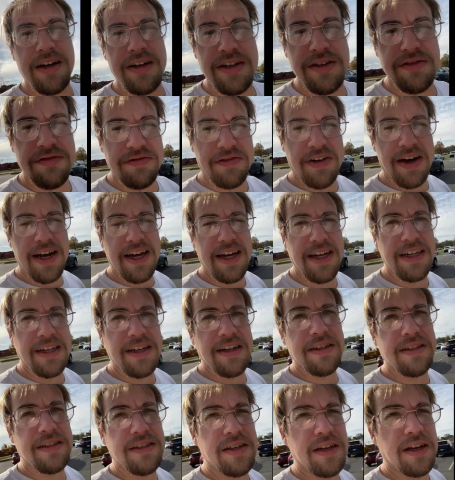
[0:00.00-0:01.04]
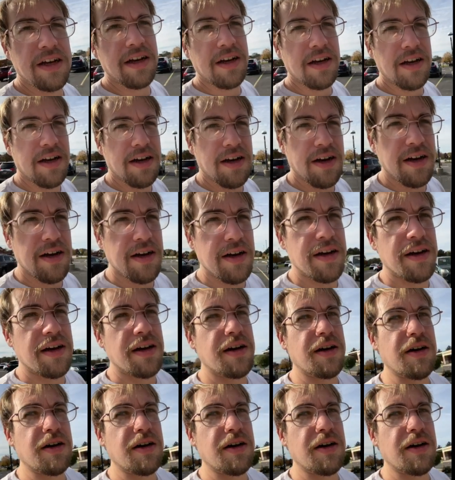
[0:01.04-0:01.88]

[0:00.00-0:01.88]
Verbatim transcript: a device, a,